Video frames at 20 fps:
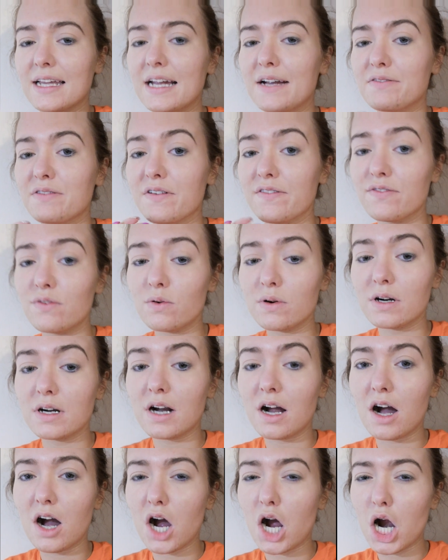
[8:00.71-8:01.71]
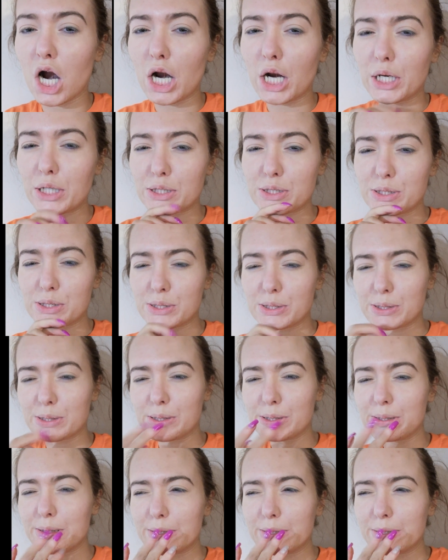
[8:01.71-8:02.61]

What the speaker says: layer for 4 hours.